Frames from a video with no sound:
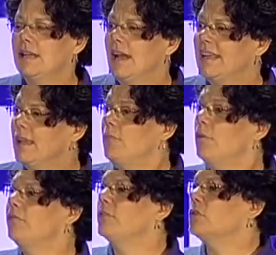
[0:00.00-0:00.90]
I came
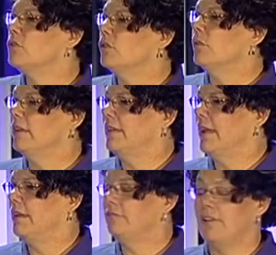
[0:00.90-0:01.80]
home from school one
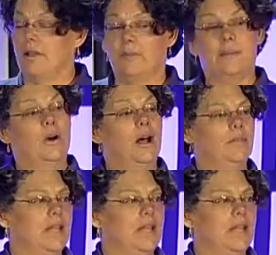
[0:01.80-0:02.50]
day and found my mom